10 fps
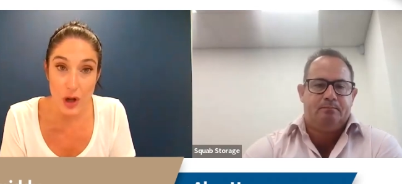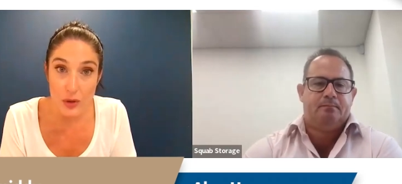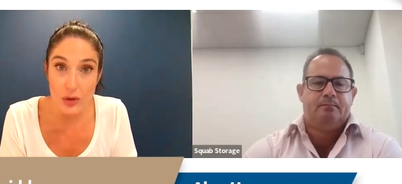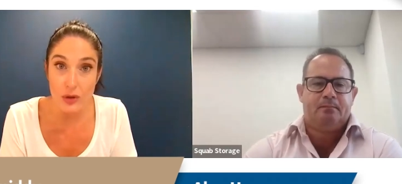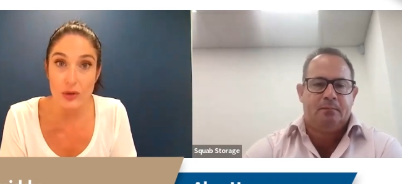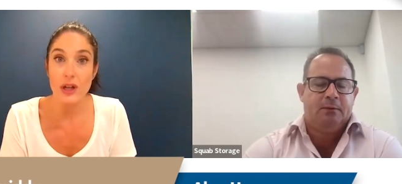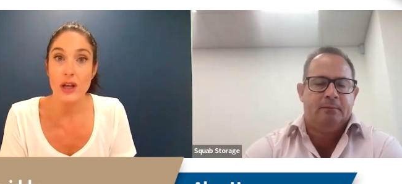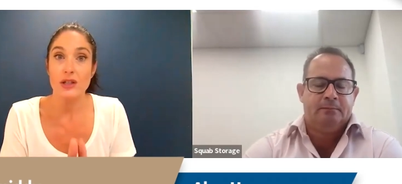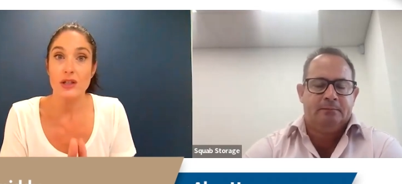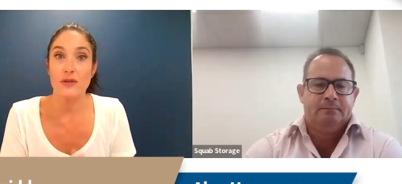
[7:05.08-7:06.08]
Speaker 1: local,
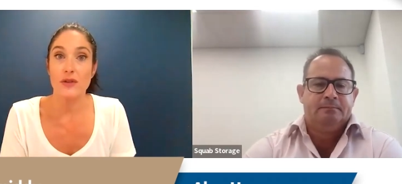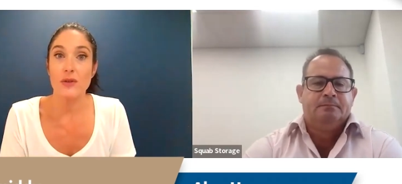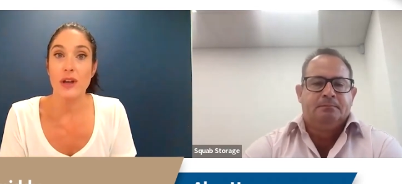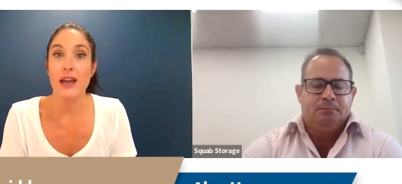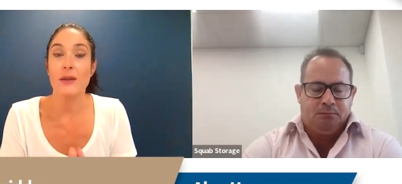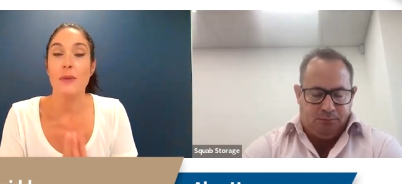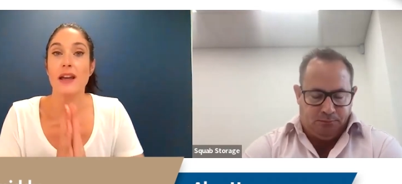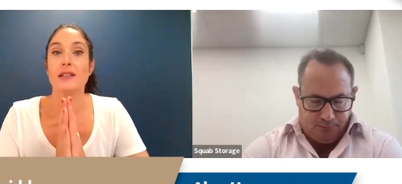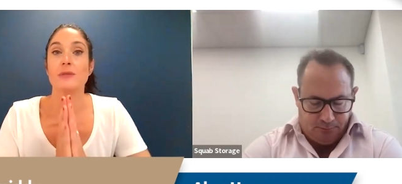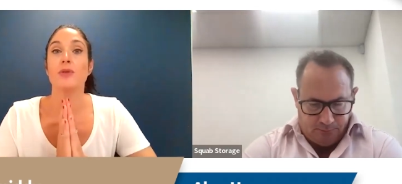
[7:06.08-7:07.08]
sort of UK
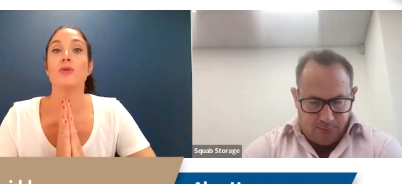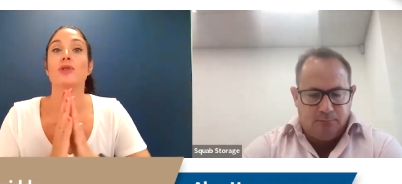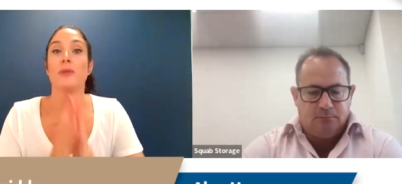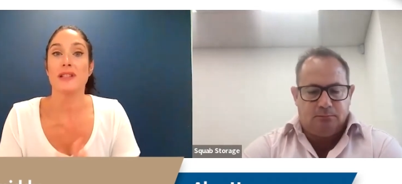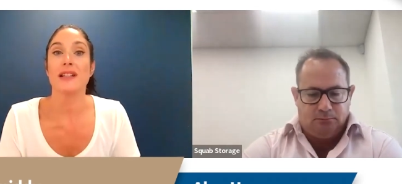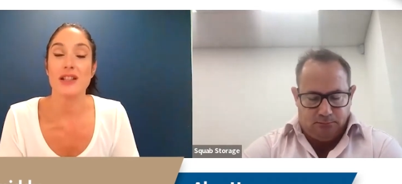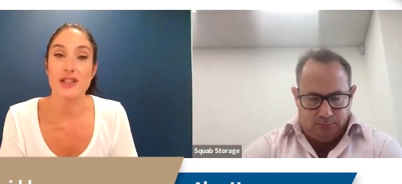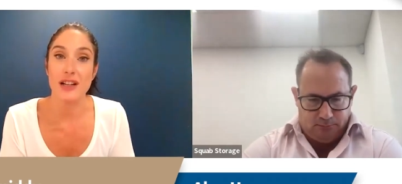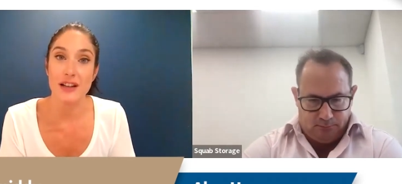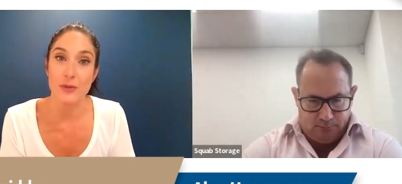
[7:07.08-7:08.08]
base, but also
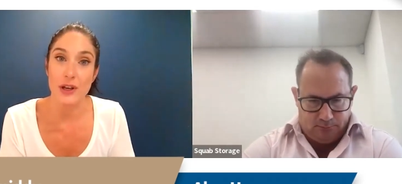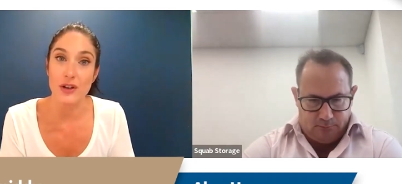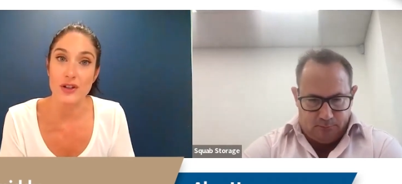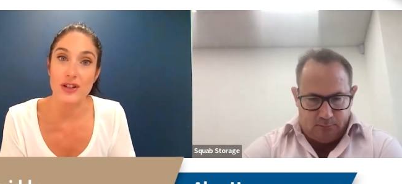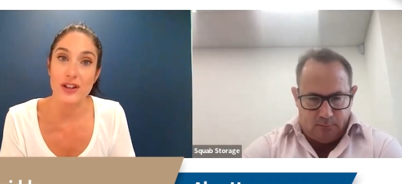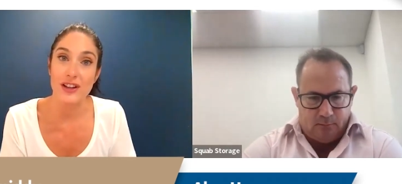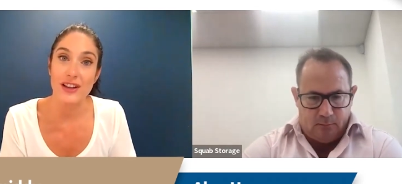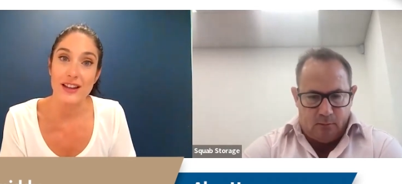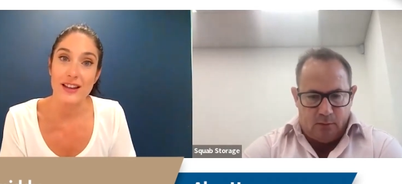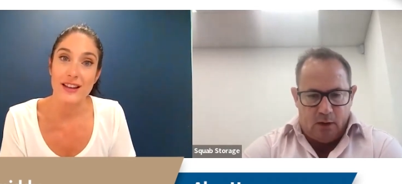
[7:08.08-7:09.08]
internationally, if we could.
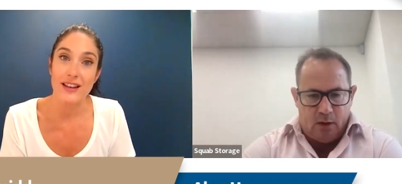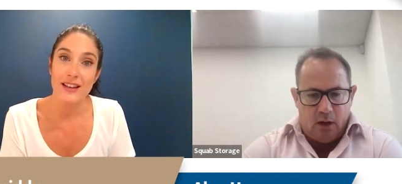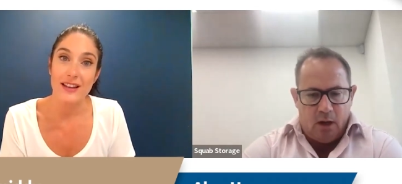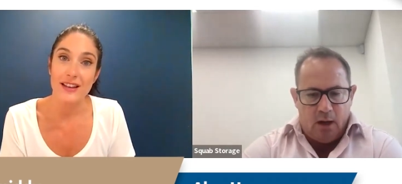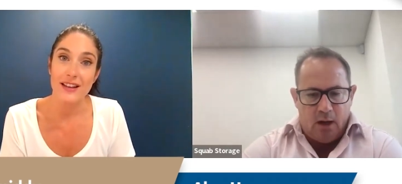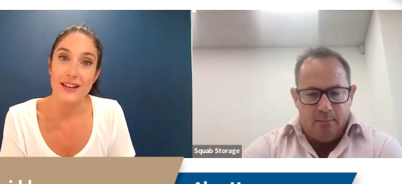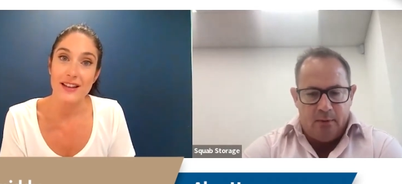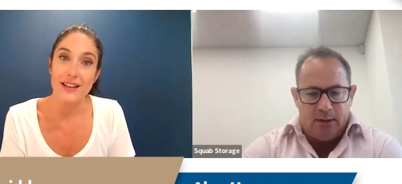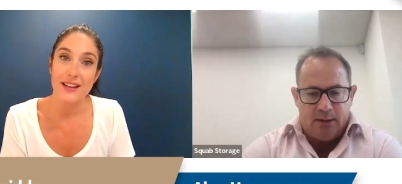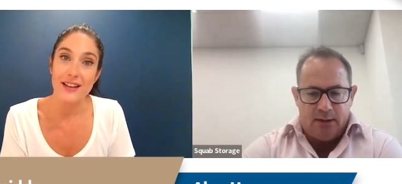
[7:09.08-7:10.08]

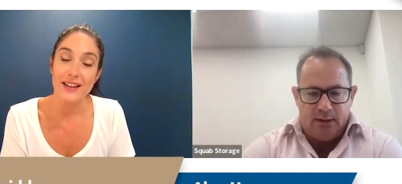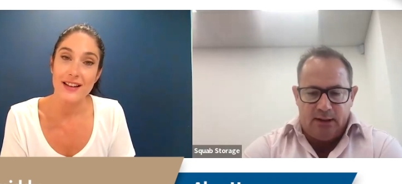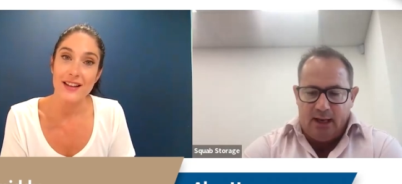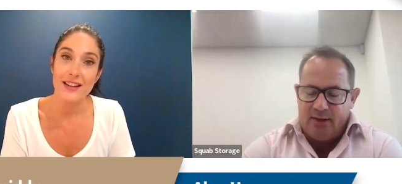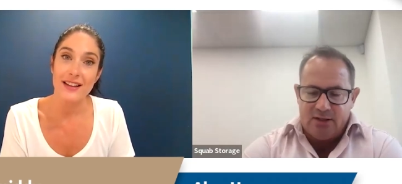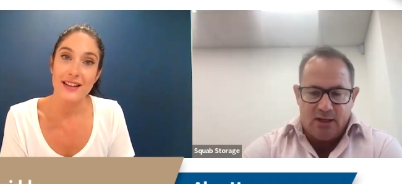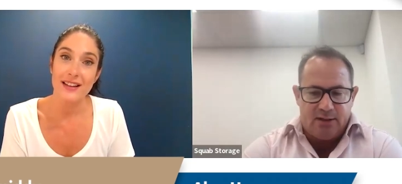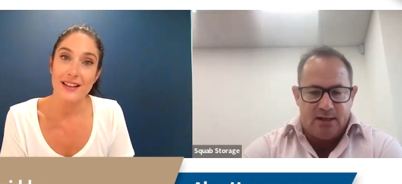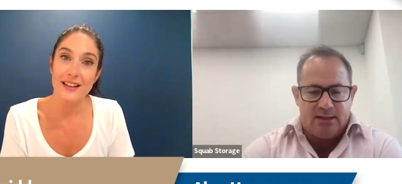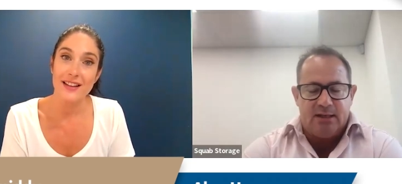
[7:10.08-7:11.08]
Speaker 2: Um, yeah, there's a
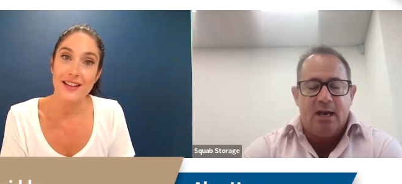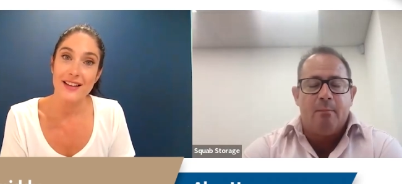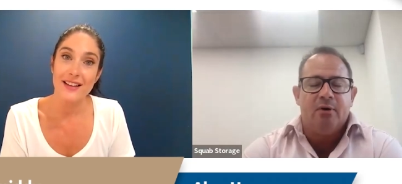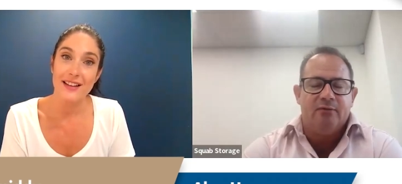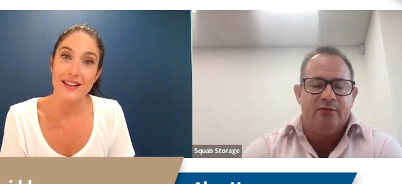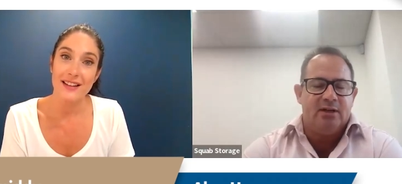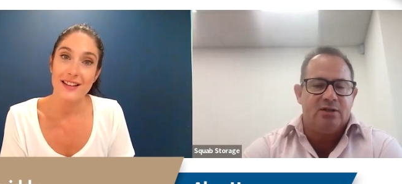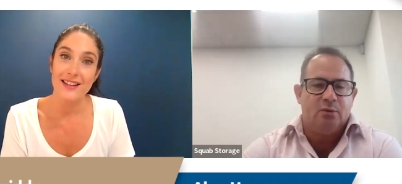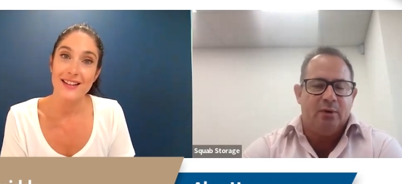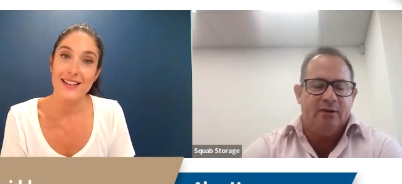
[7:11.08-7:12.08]
there's a number of things
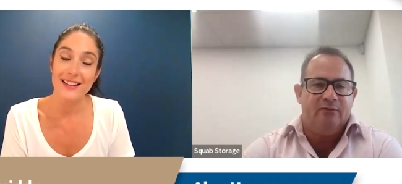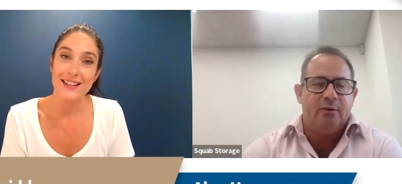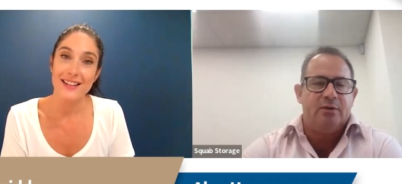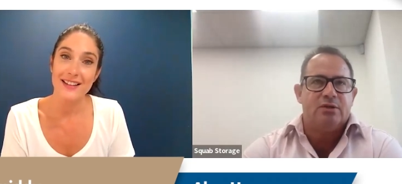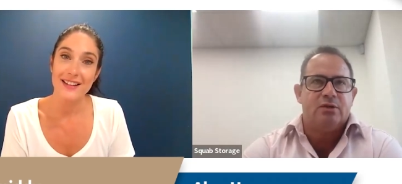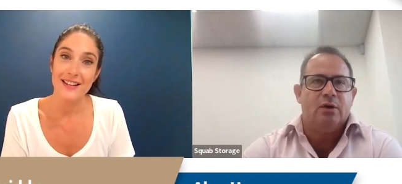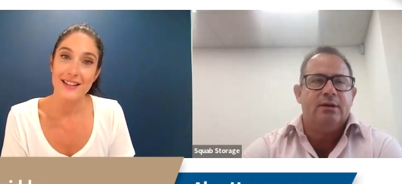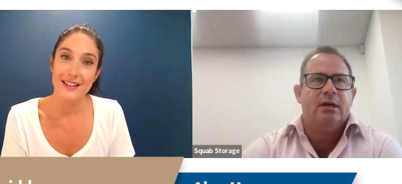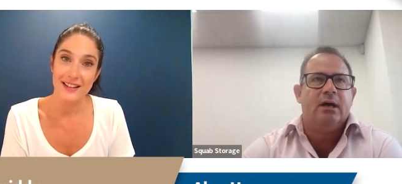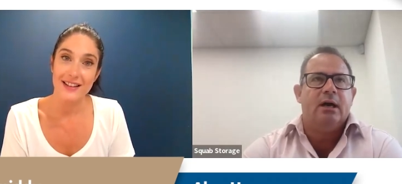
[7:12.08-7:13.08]
that we focused on.
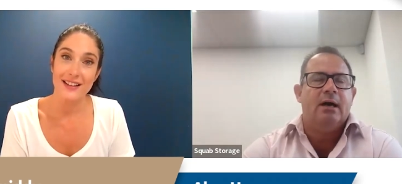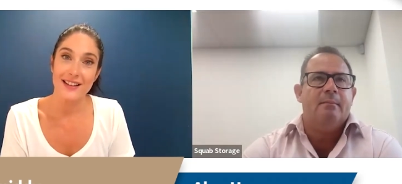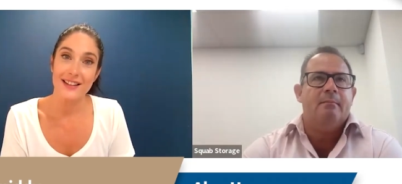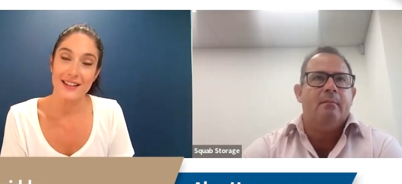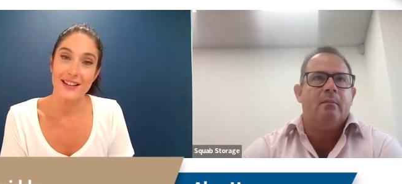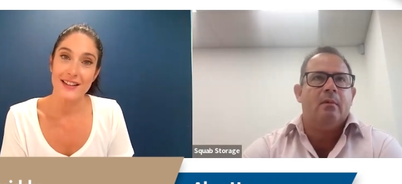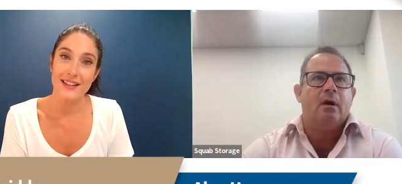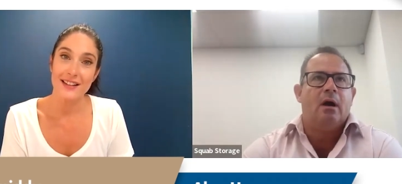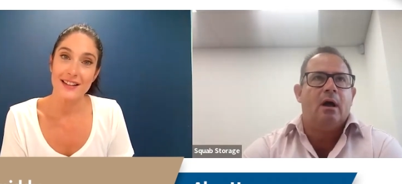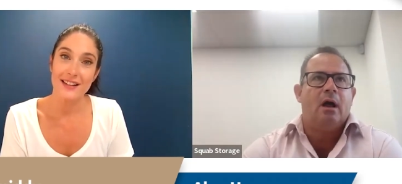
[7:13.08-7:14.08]

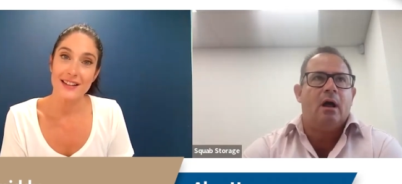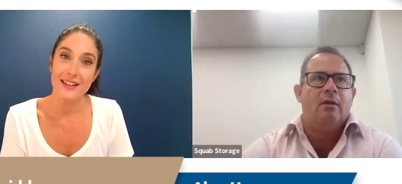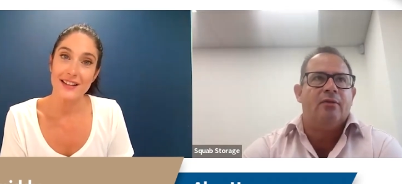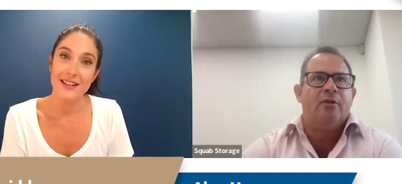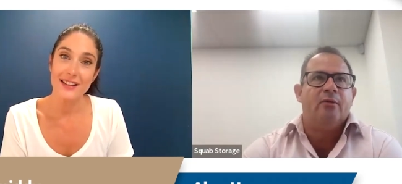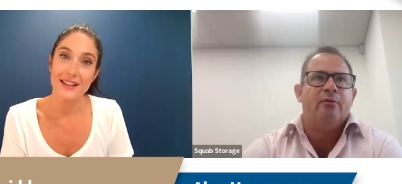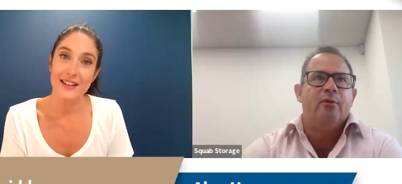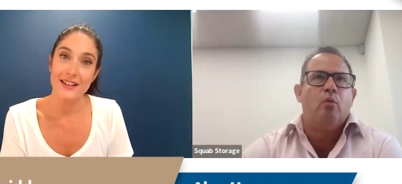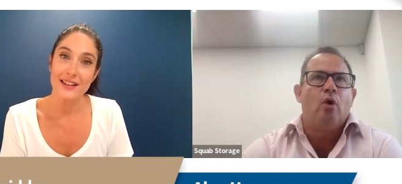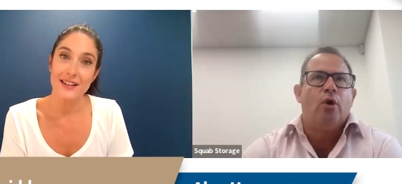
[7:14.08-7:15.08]
I, the, the, the
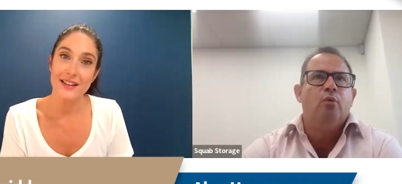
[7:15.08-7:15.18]
one